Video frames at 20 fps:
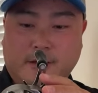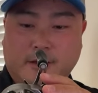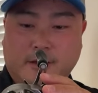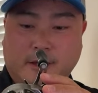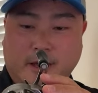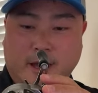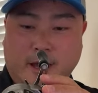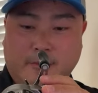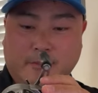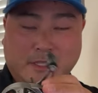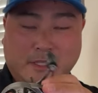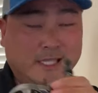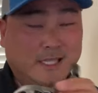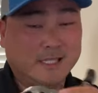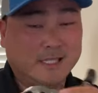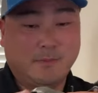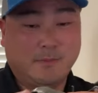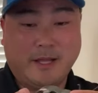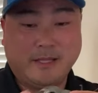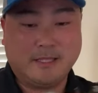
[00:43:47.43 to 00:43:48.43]
It's
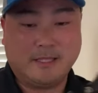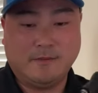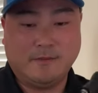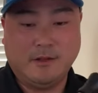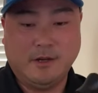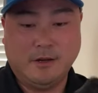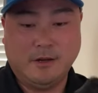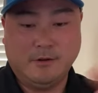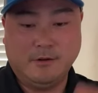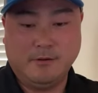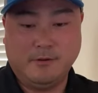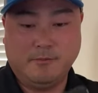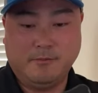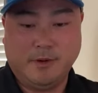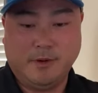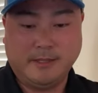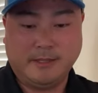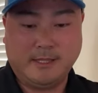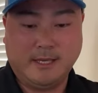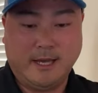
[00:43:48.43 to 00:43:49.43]
expensive though,
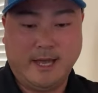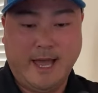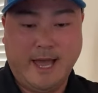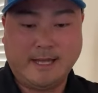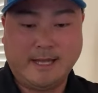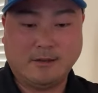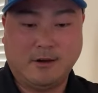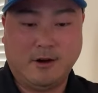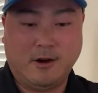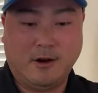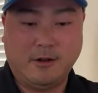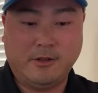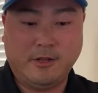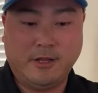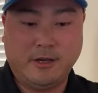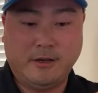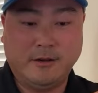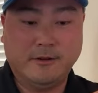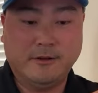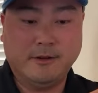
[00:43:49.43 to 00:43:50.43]
but has all
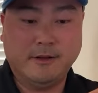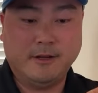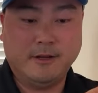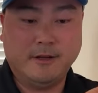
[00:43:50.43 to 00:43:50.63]
the